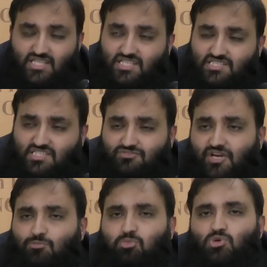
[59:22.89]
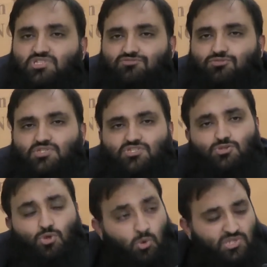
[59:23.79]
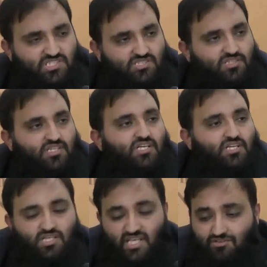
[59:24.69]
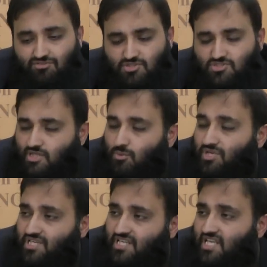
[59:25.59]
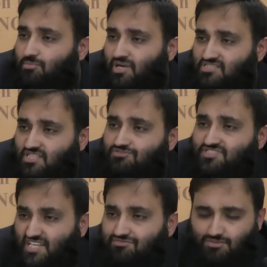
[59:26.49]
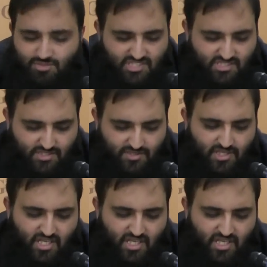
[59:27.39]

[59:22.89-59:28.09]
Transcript: And this is very important for us to know this evil so that we can keep ourselves safe from this.